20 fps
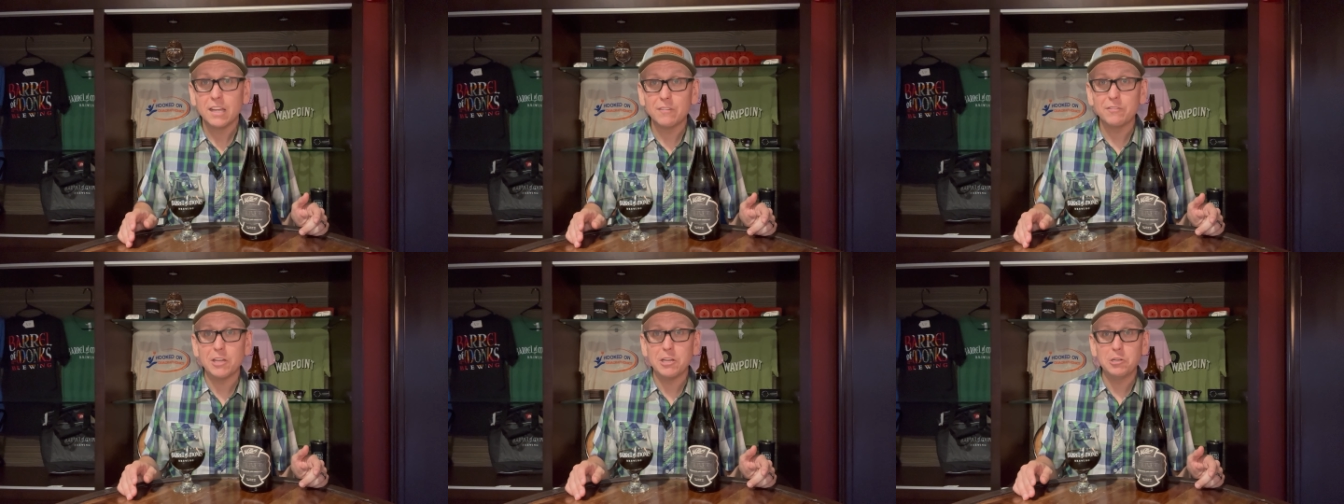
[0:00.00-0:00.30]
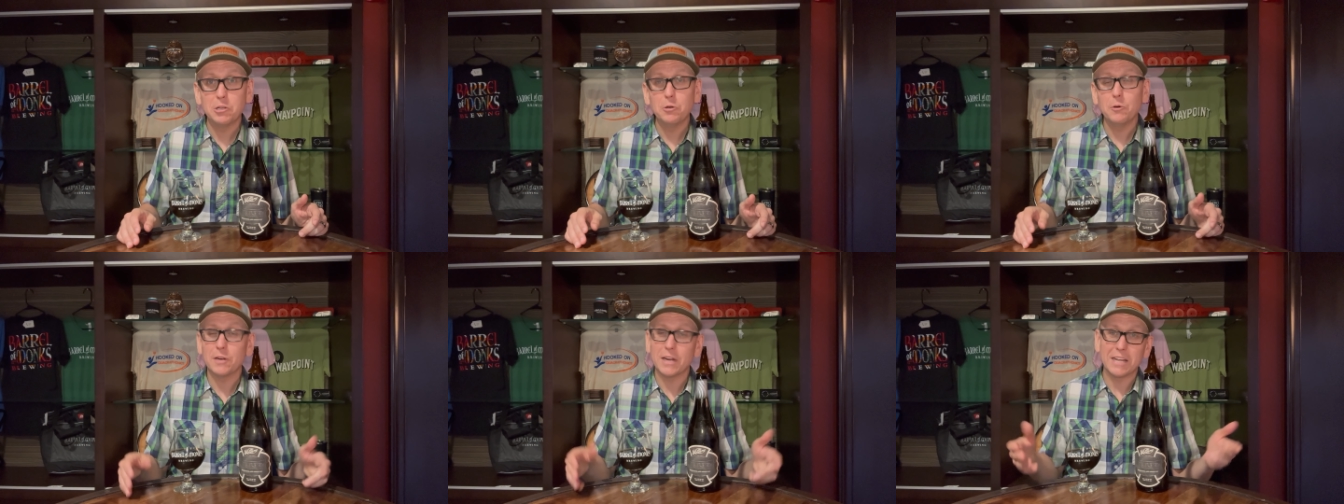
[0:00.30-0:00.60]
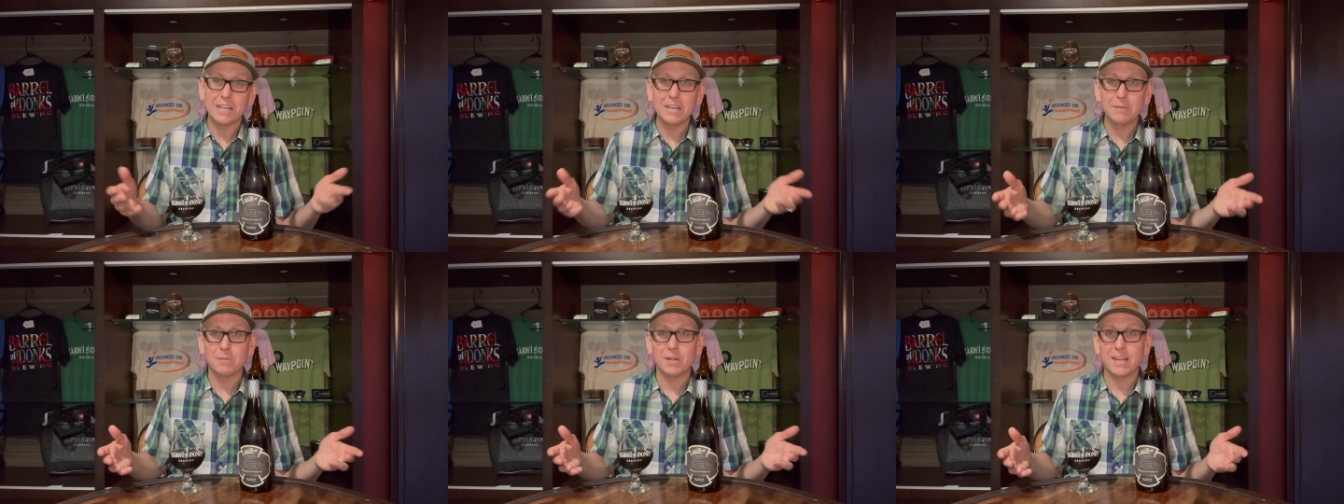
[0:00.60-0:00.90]
If they do
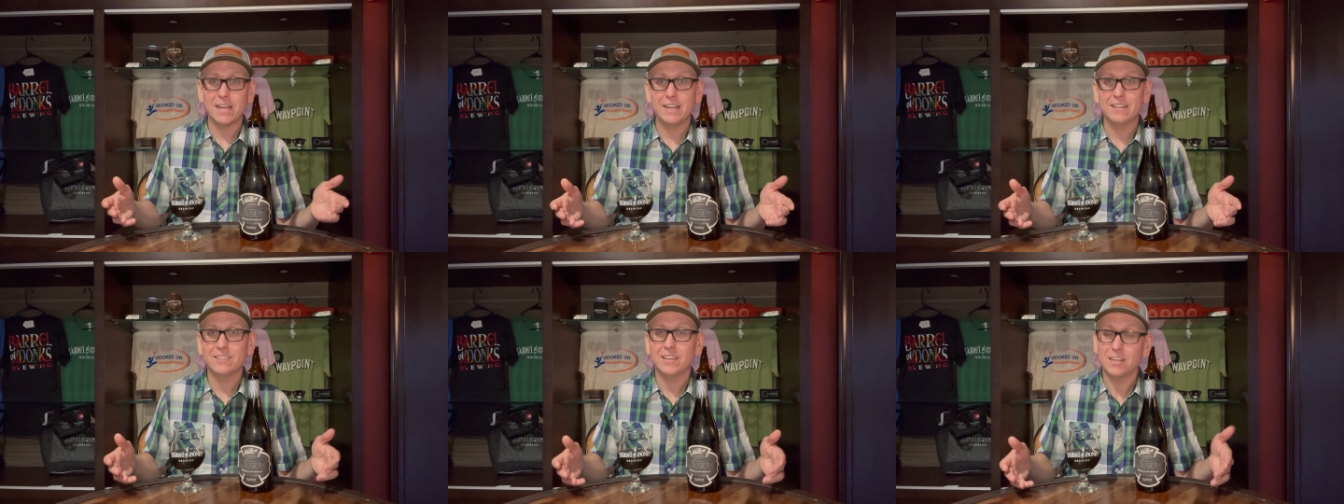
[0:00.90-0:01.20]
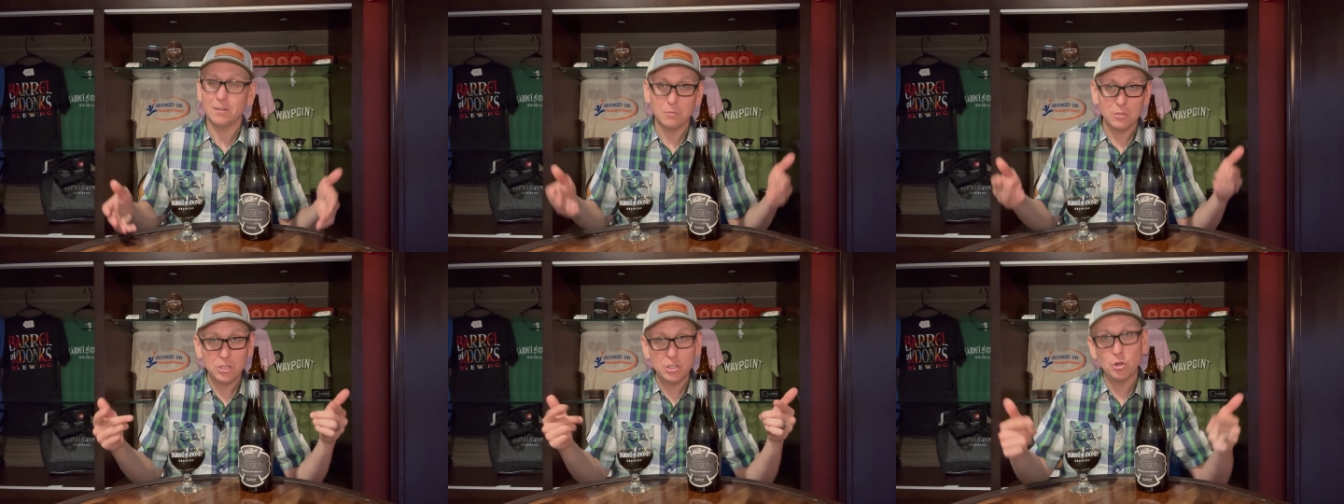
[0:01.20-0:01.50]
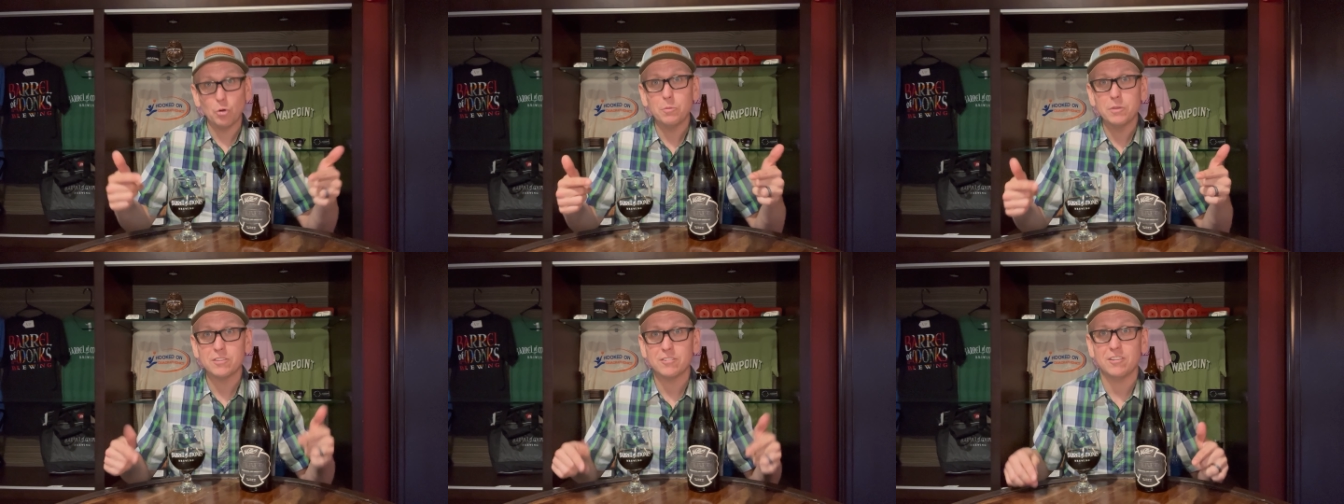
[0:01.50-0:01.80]
and I can get my hands on them,
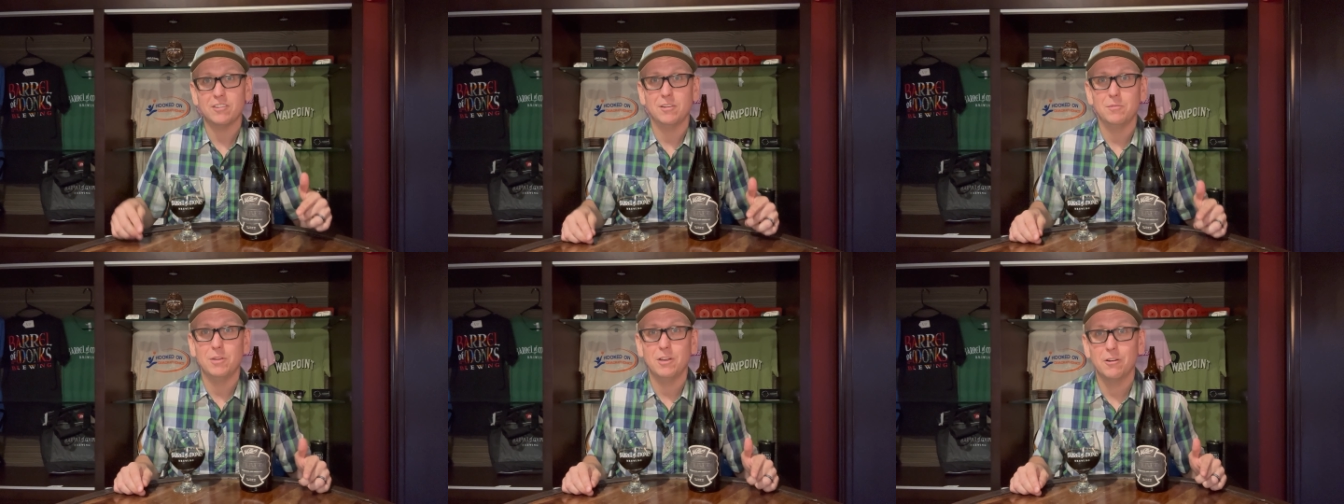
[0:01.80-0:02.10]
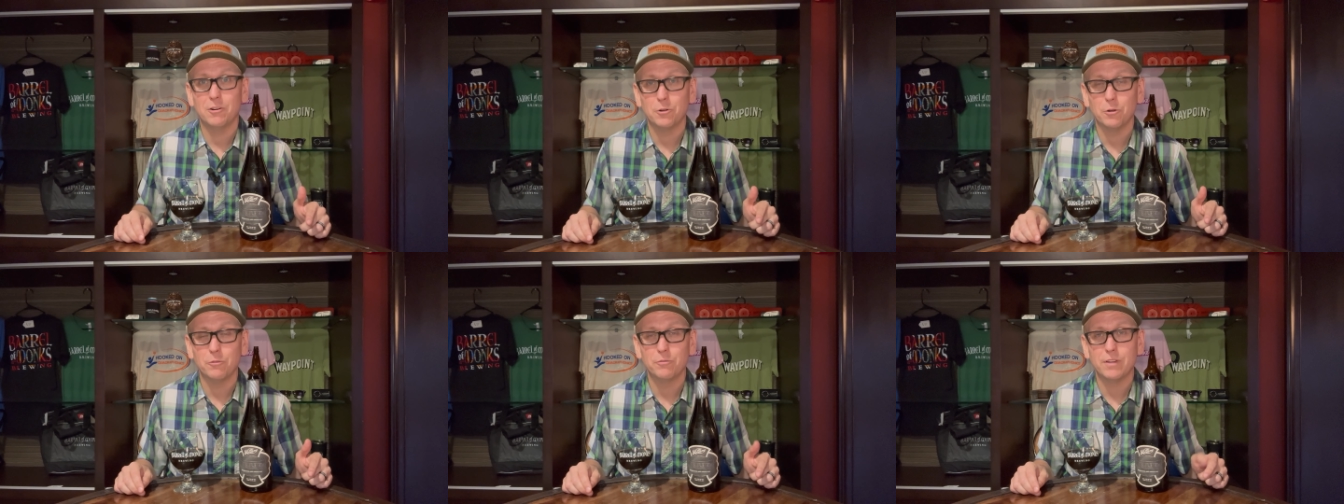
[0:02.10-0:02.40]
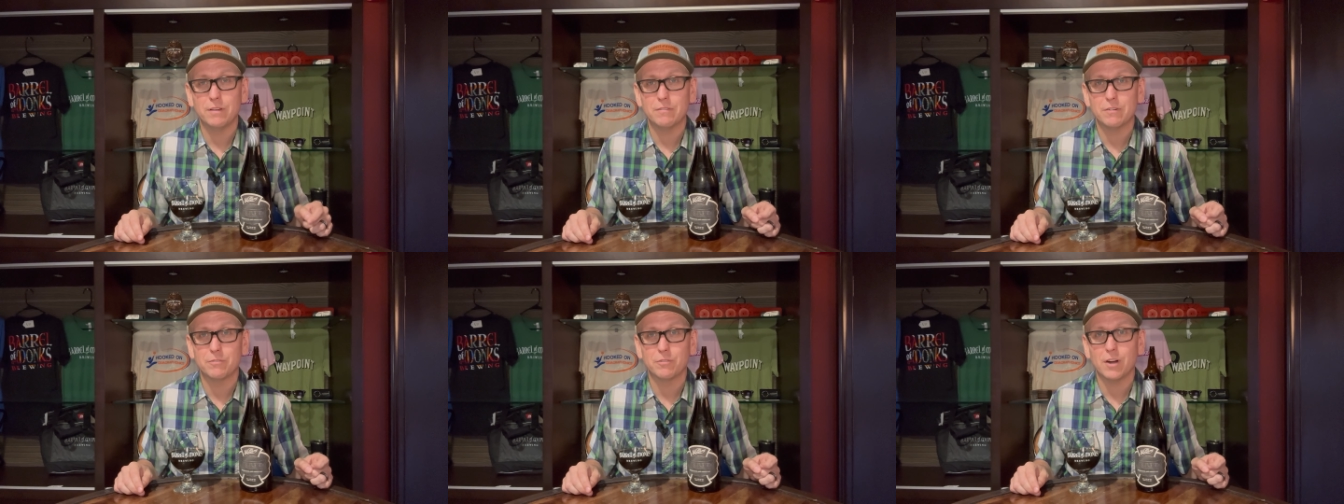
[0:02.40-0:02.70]
you'll be seeing them here on
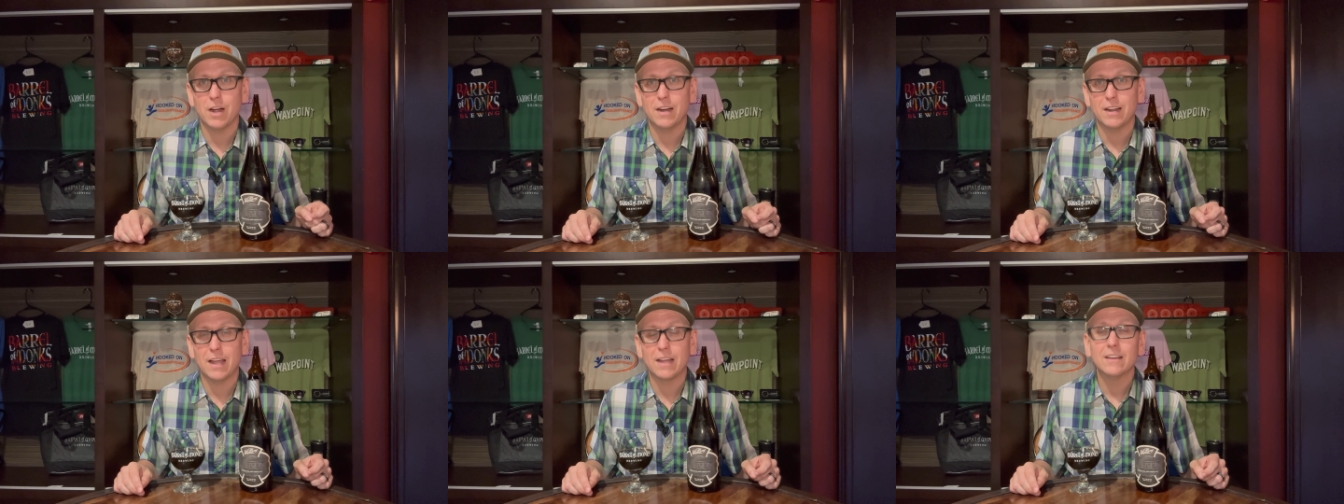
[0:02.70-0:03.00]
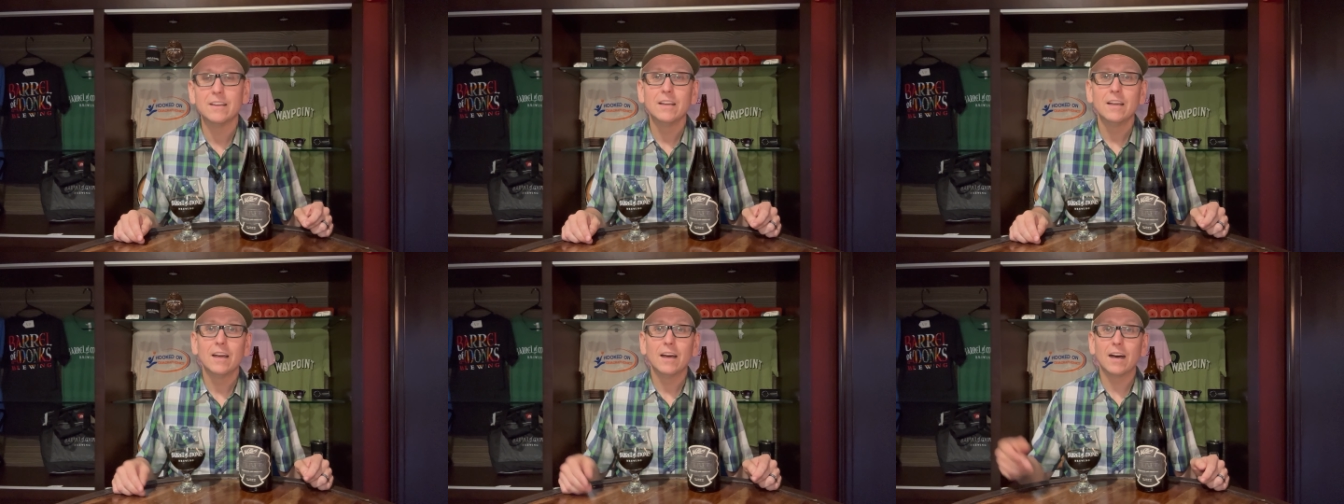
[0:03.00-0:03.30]
Old Favorite Friday.